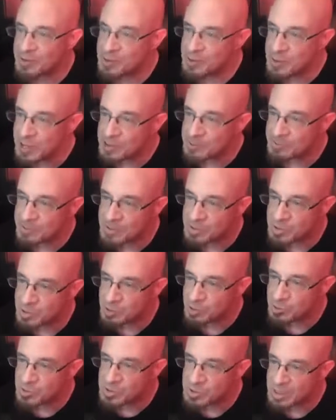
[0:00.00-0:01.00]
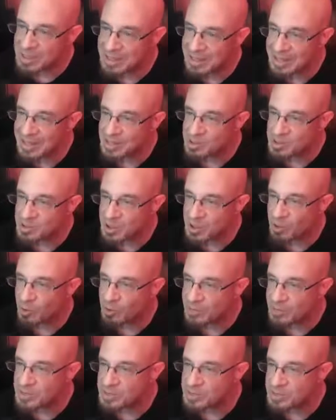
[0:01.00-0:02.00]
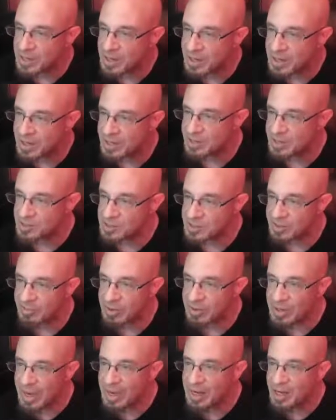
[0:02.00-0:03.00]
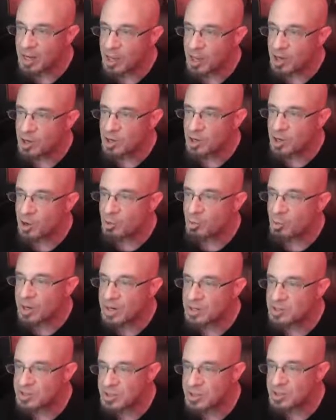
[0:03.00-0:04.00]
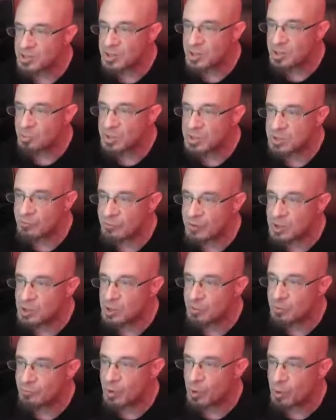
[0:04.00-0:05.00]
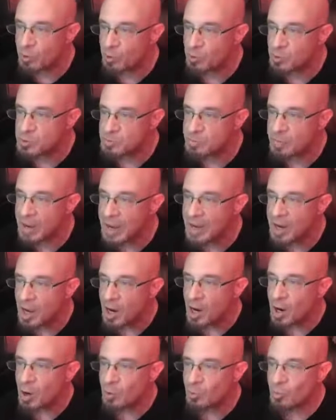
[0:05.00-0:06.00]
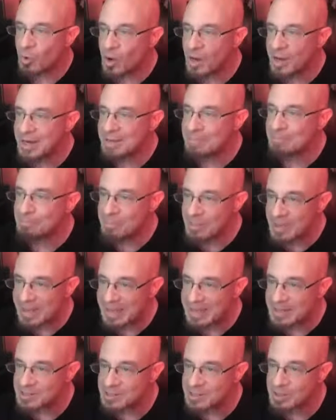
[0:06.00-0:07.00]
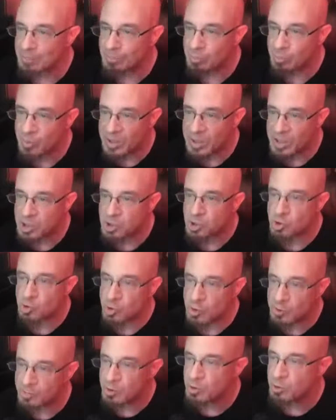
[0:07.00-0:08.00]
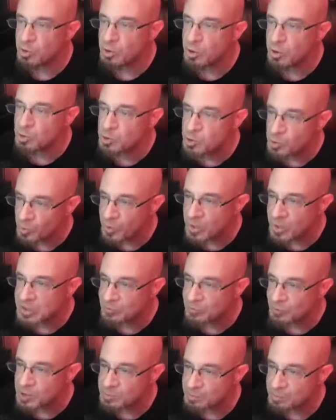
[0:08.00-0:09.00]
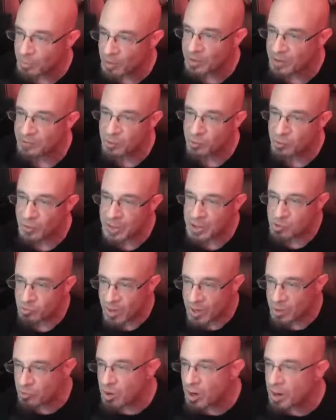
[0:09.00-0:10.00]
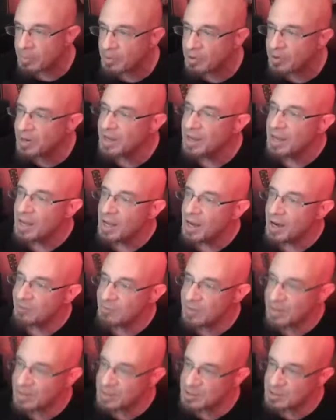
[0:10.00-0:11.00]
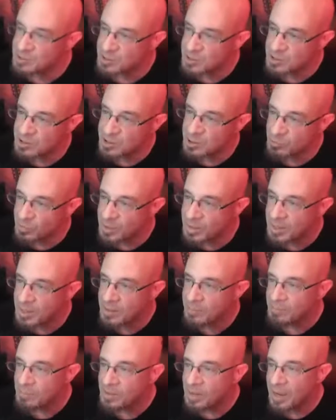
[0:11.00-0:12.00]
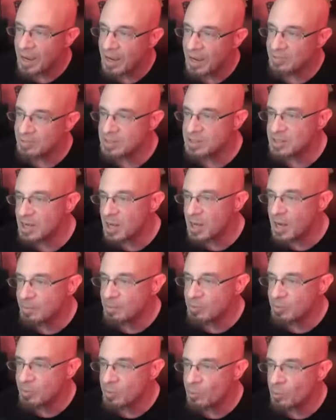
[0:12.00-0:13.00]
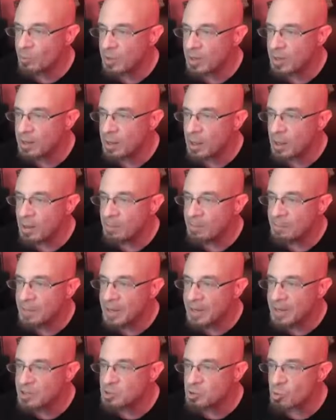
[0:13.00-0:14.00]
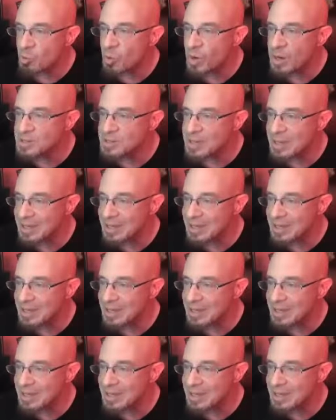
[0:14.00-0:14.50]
the Sex Pistols' latest single on this day in 1978, "No One Is Innocent," which featured vocals by Ronnie Biggs, the British criminal notorious for his part in the Great Train Robbery of 1963. At the time of the recording, Biggs was